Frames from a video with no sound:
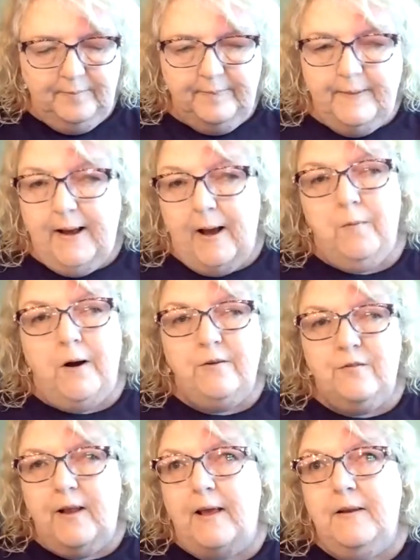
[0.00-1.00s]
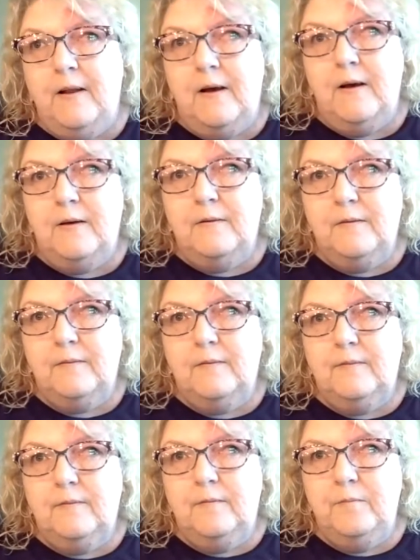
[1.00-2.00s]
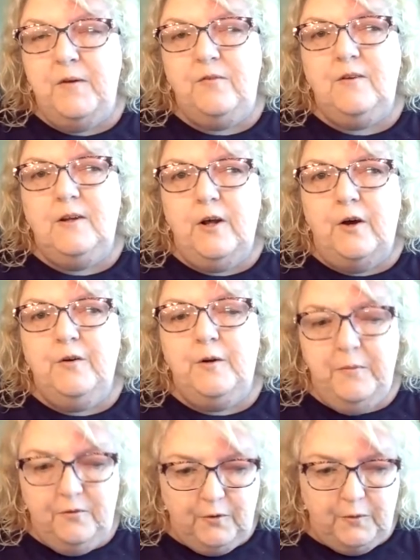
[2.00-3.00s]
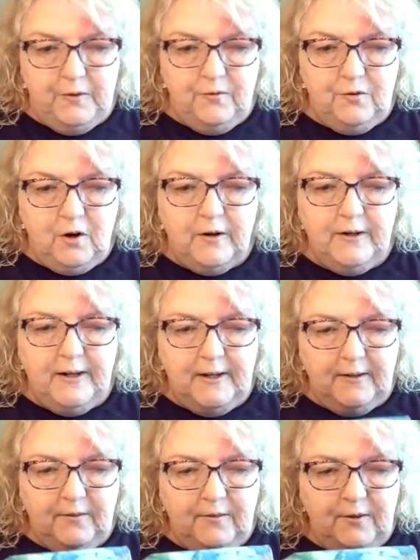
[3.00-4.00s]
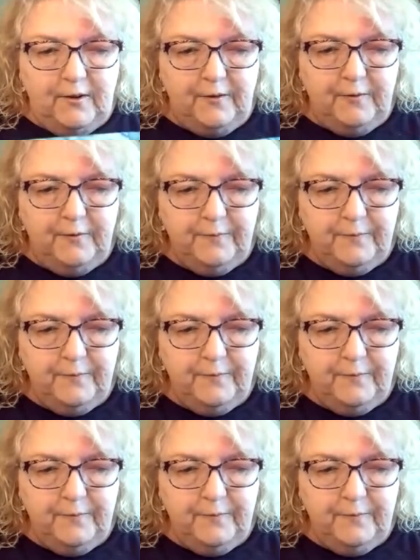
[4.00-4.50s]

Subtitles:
I watched, and Misty Doan at Missouri Star did it too.